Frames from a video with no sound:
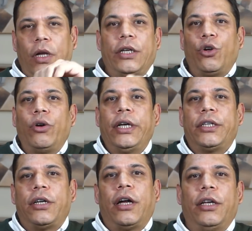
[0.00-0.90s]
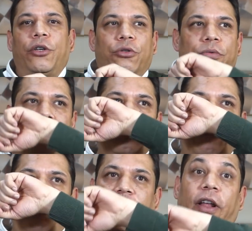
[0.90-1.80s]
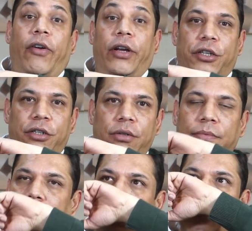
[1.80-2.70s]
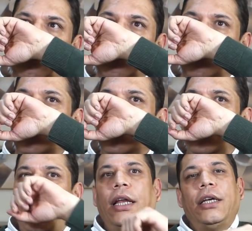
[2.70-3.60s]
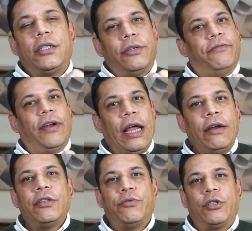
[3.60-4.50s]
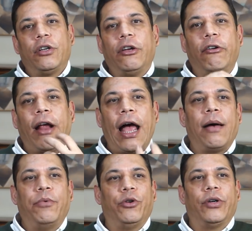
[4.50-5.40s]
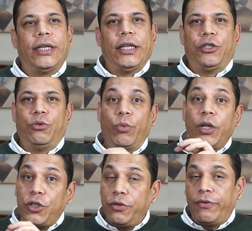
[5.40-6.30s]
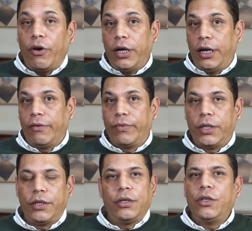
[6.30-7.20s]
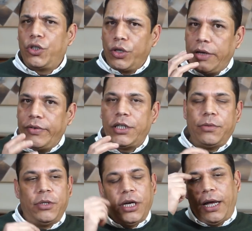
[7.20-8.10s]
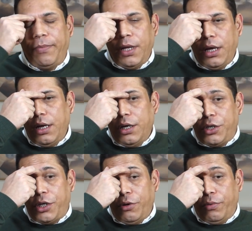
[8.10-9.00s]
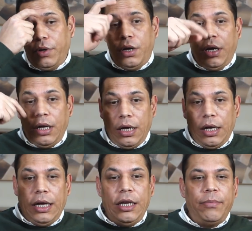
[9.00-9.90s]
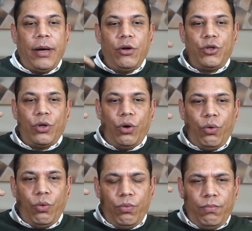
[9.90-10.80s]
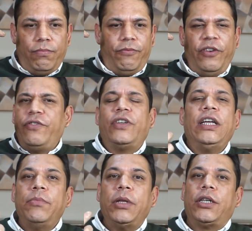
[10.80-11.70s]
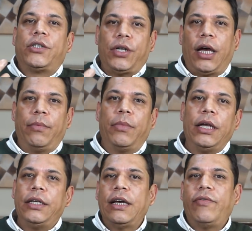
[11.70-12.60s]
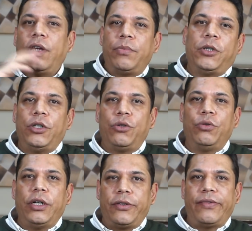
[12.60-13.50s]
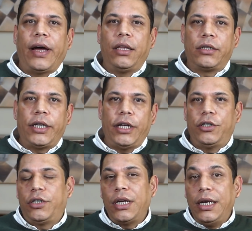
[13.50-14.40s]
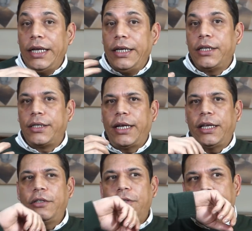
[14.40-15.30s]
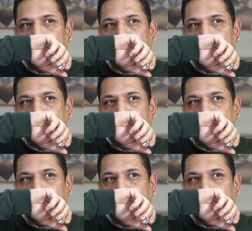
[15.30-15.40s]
It's already starting to flourish. And it's a fragrance which will grab your attention once you fall in love with it. So give it some time. So, in about 15 minutes time, it develops into its final stage. It's a linear scent.